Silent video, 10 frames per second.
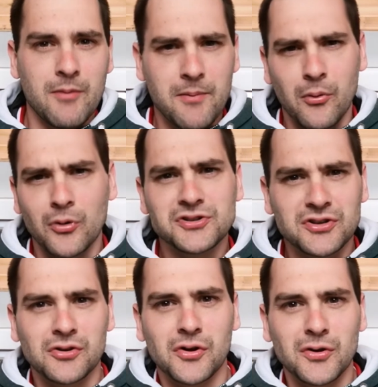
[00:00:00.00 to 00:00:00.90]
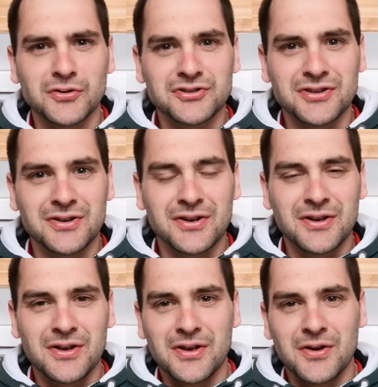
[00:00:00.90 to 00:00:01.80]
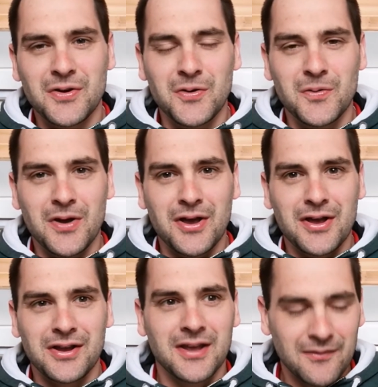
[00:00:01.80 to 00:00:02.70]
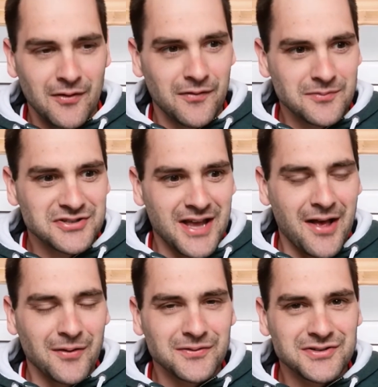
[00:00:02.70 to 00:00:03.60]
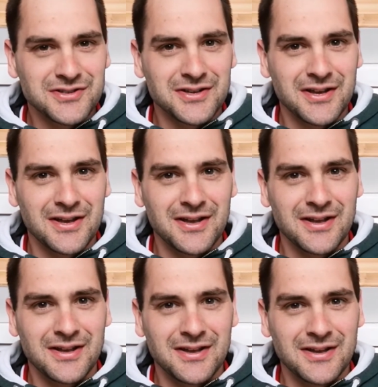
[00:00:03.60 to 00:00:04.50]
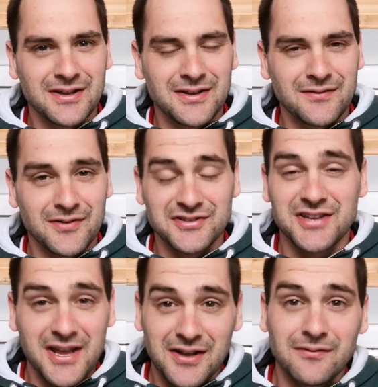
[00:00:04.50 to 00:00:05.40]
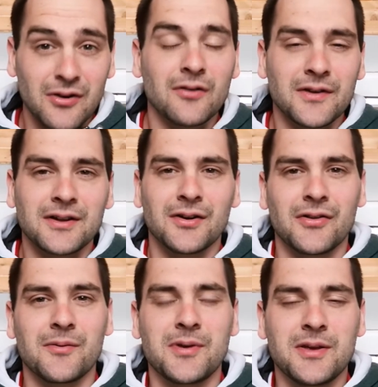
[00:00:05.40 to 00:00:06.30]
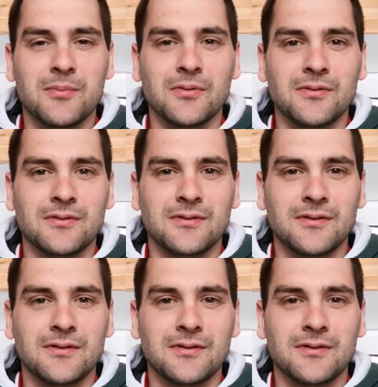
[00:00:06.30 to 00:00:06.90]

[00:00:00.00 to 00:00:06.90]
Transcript: women, boys and girls, who give of themselves for the sake of loving other people,